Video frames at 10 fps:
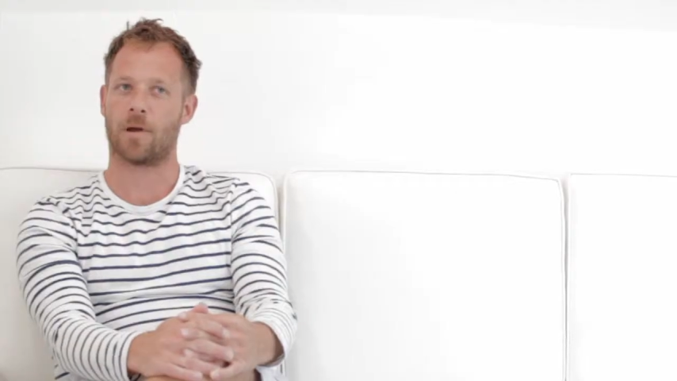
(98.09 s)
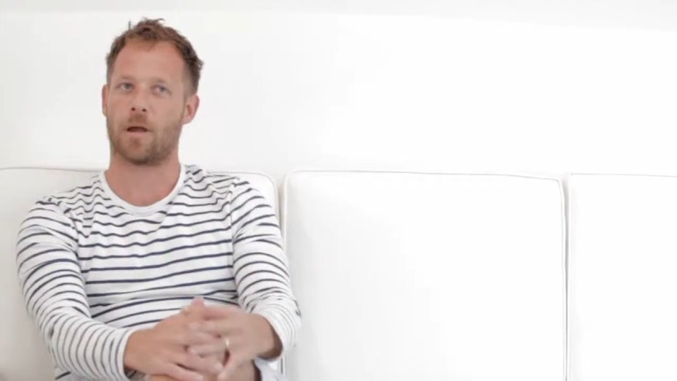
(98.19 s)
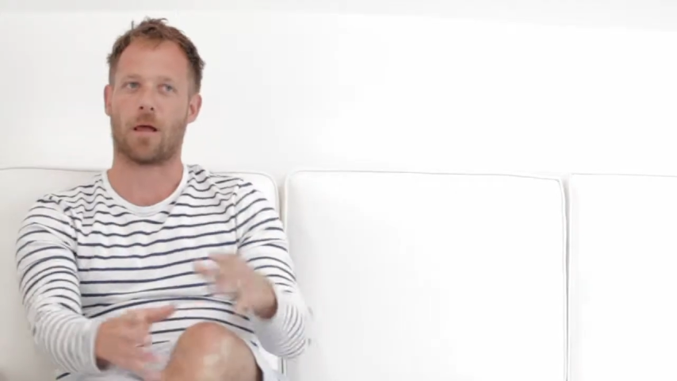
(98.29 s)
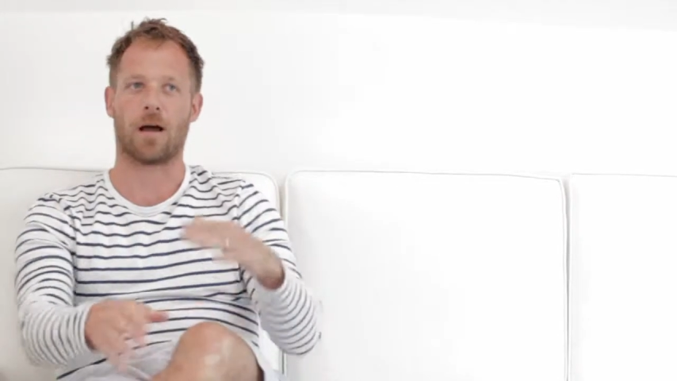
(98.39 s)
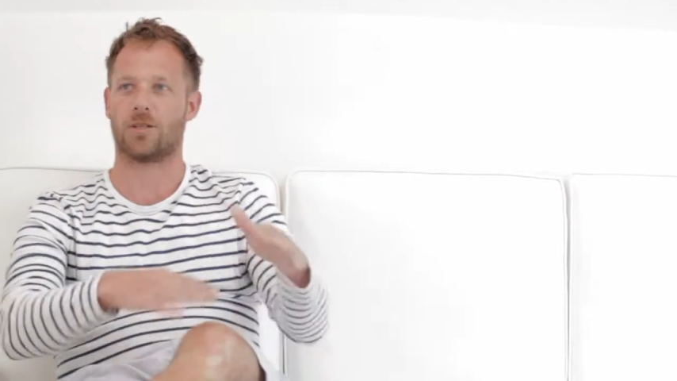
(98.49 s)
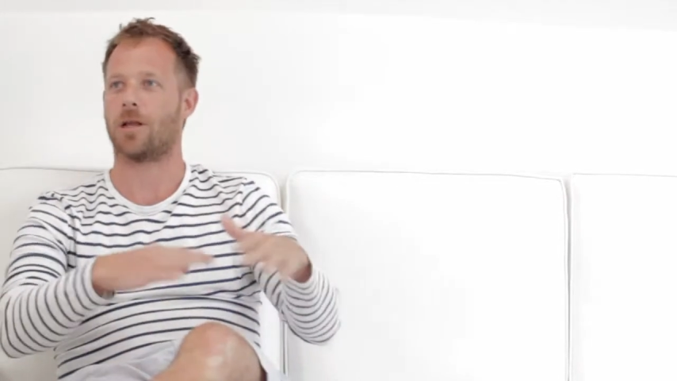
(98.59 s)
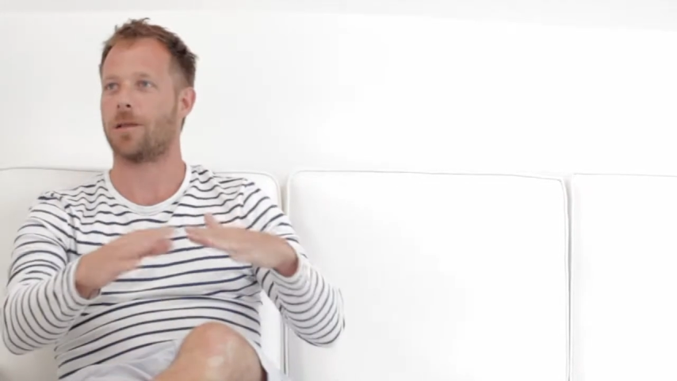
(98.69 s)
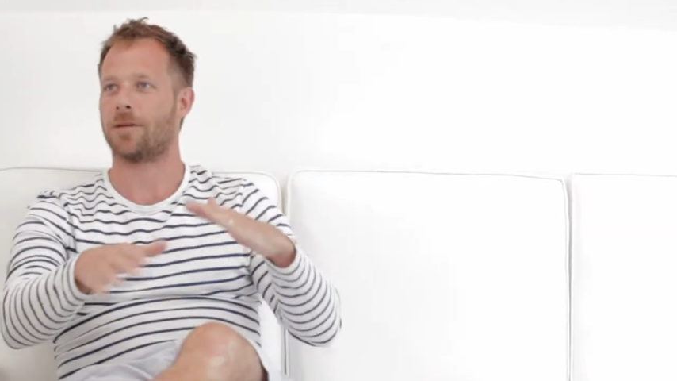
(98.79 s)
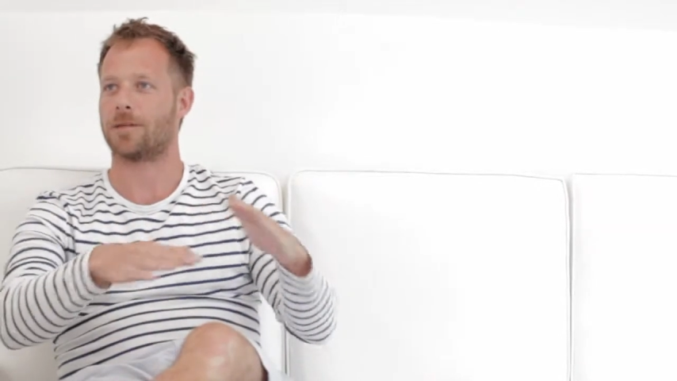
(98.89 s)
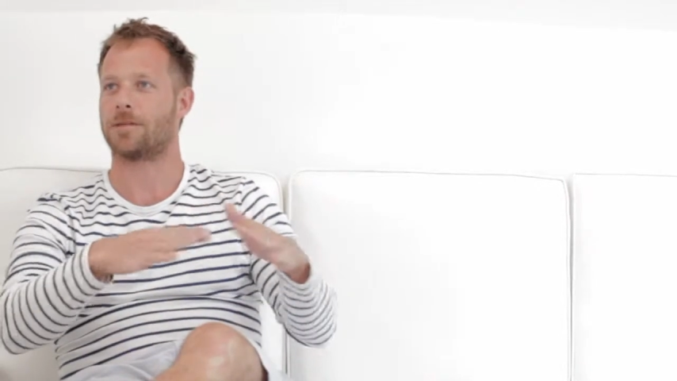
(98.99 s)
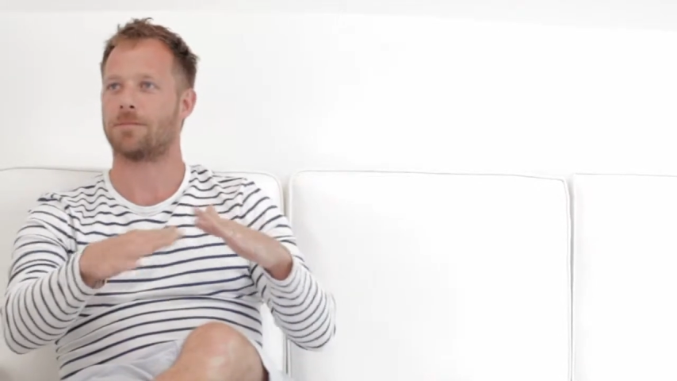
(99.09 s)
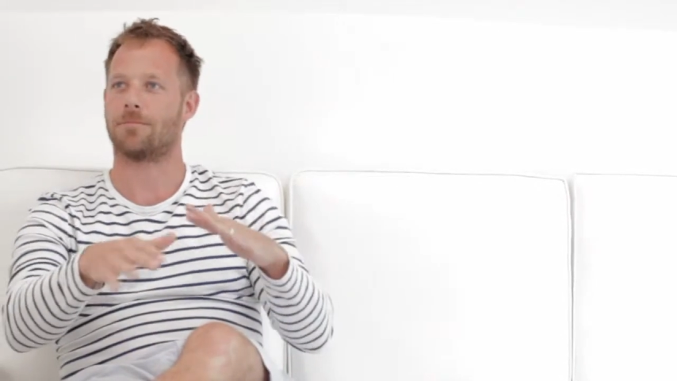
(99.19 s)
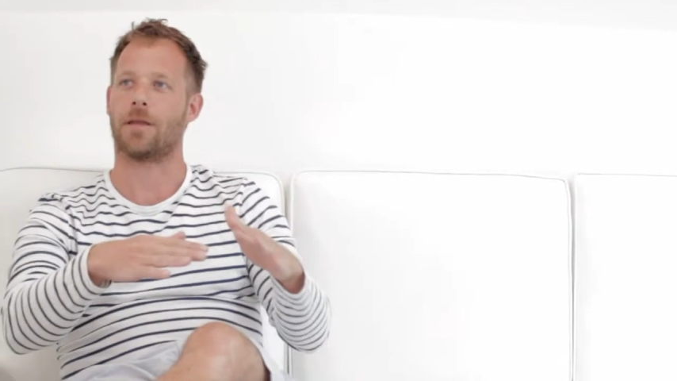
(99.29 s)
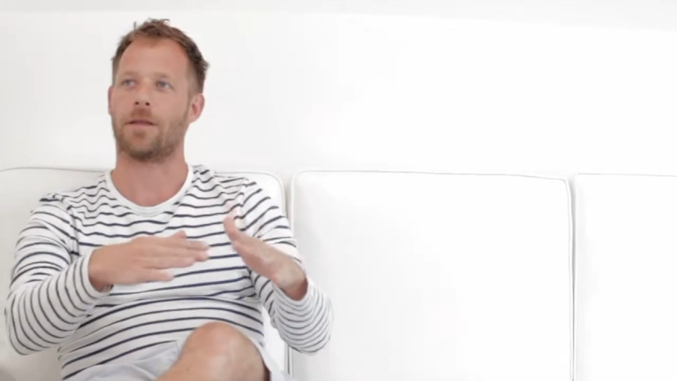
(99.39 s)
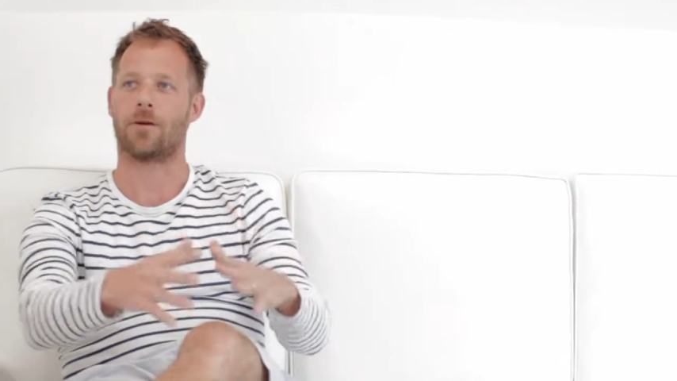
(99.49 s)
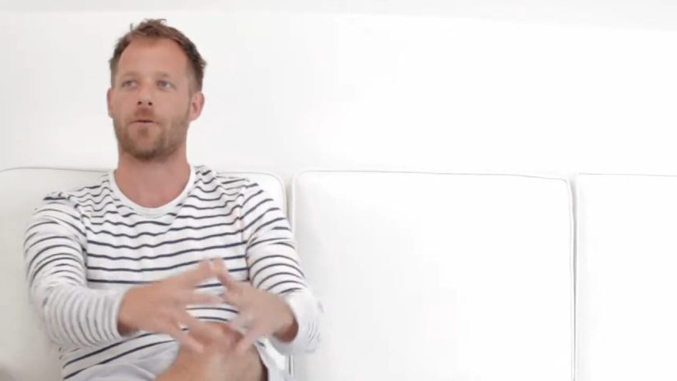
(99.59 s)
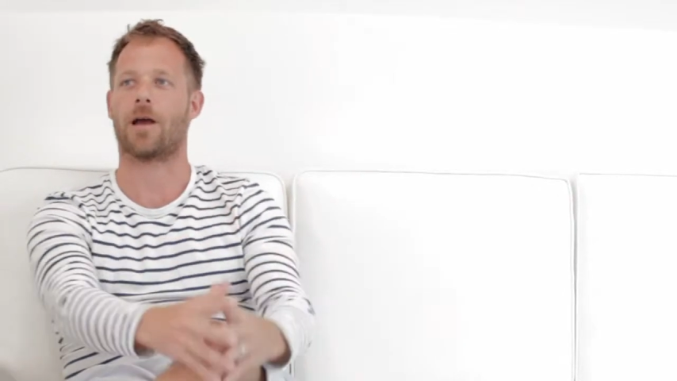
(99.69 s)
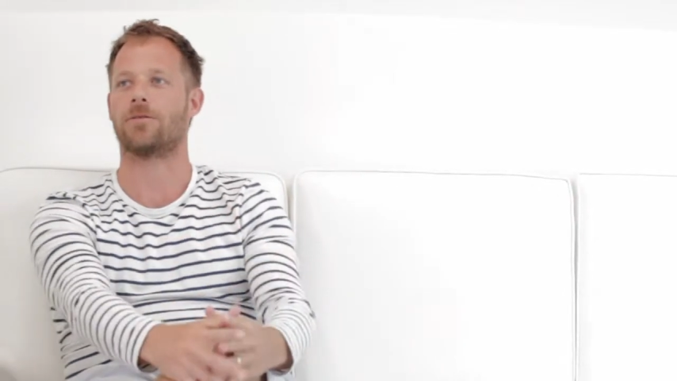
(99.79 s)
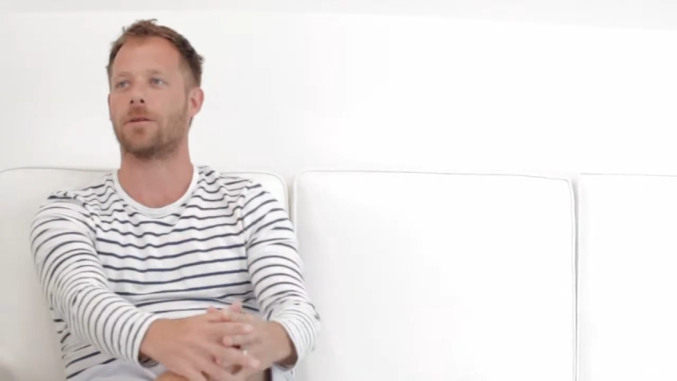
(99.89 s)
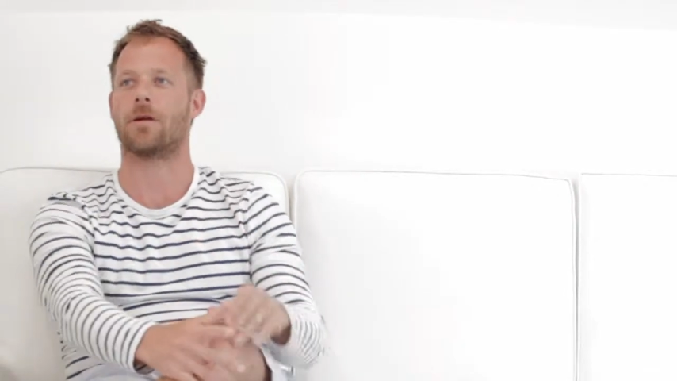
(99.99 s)
collage elements, and then
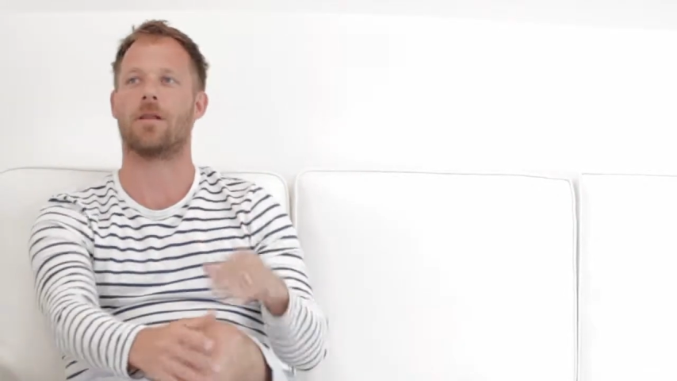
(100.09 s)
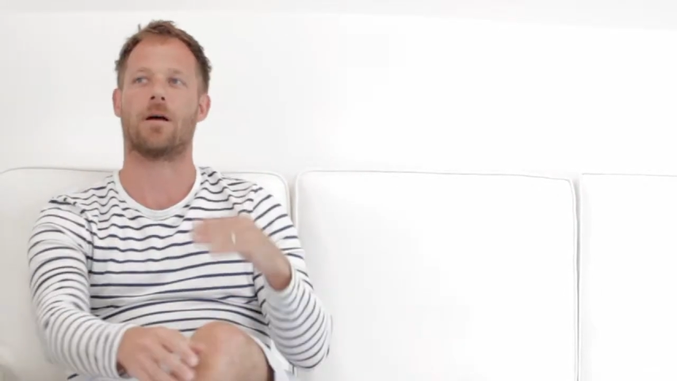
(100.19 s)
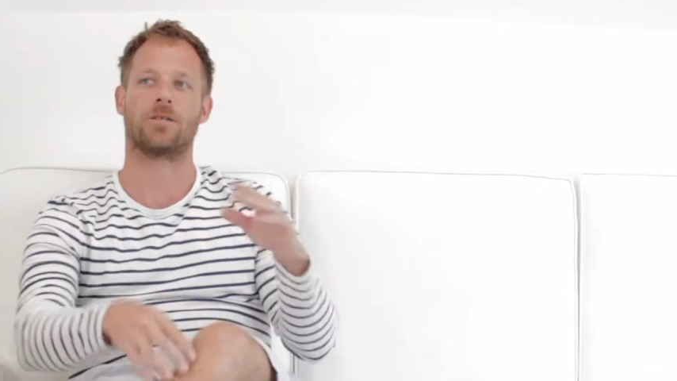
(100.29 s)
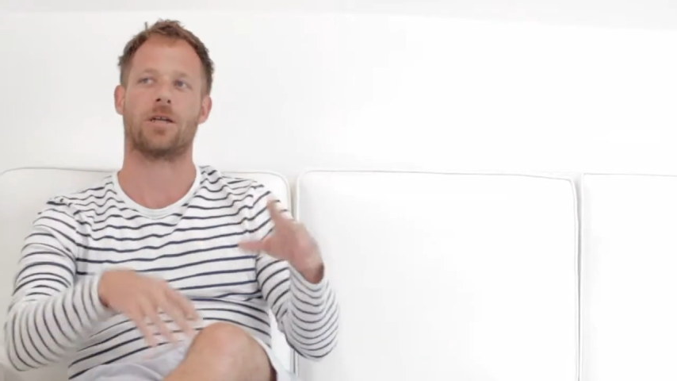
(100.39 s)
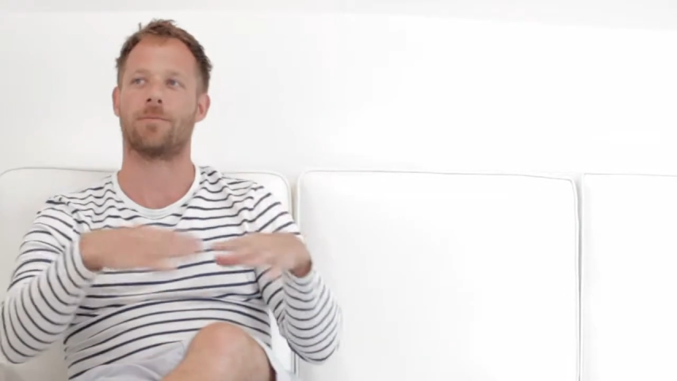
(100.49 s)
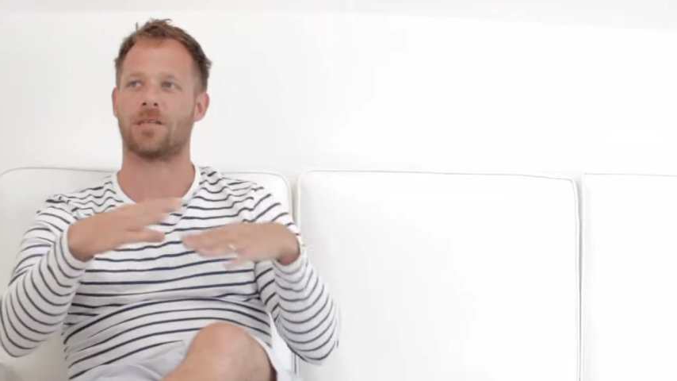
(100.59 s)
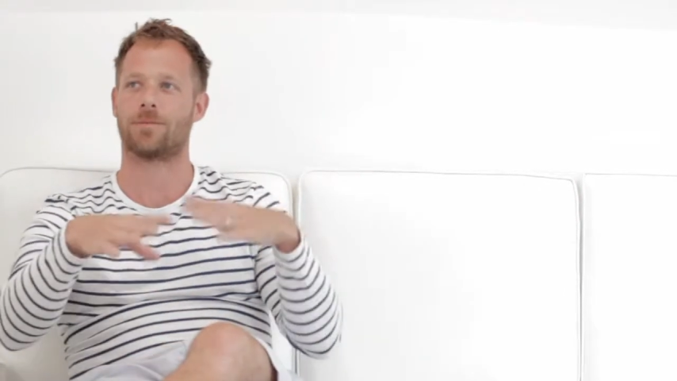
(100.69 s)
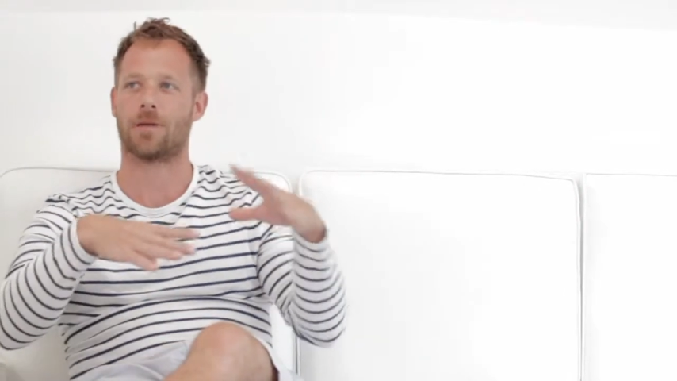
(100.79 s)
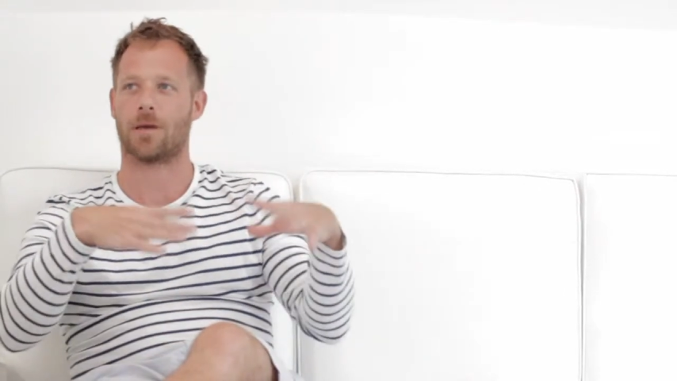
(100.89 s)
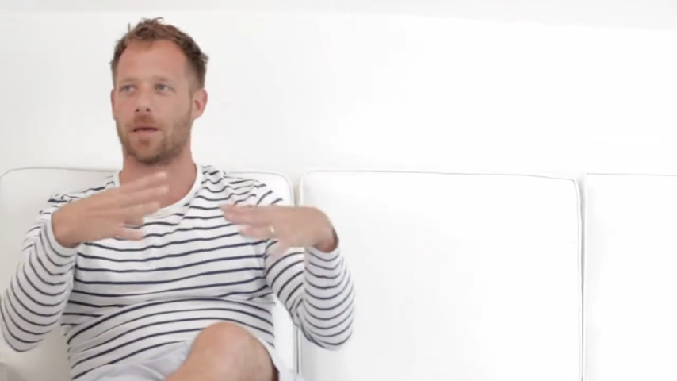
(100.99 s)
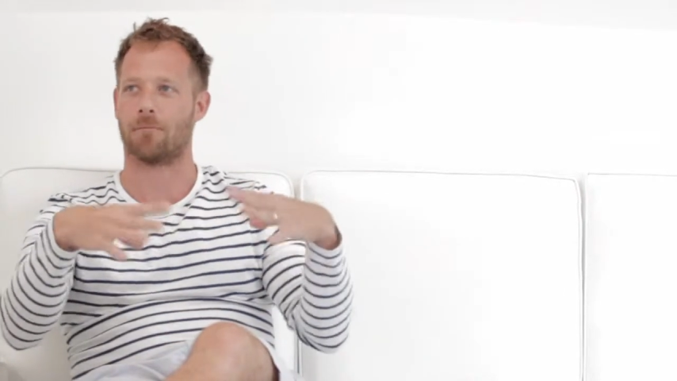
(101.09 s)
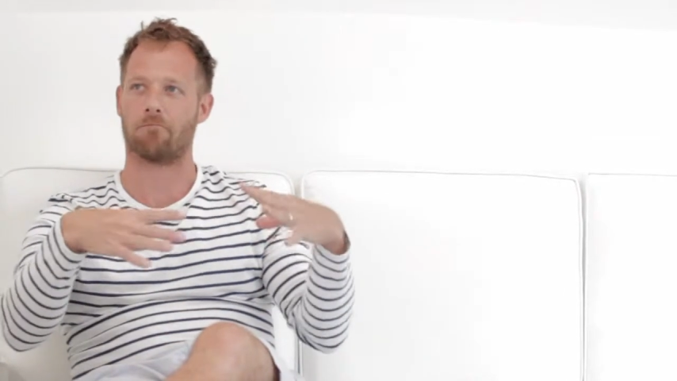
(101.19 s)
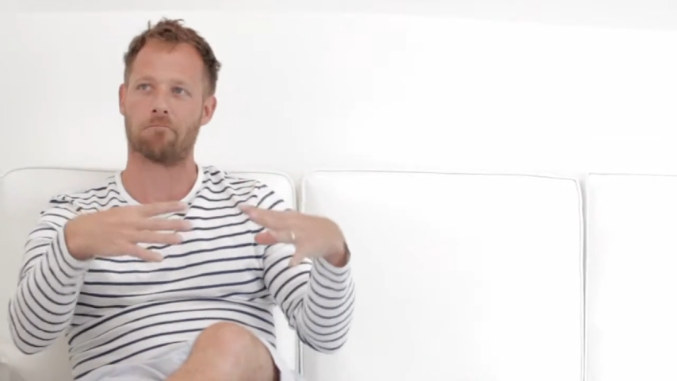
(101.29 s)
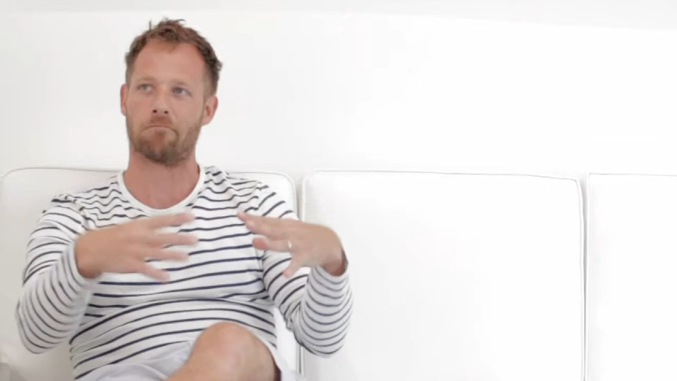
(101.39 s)
gradually the collage elements became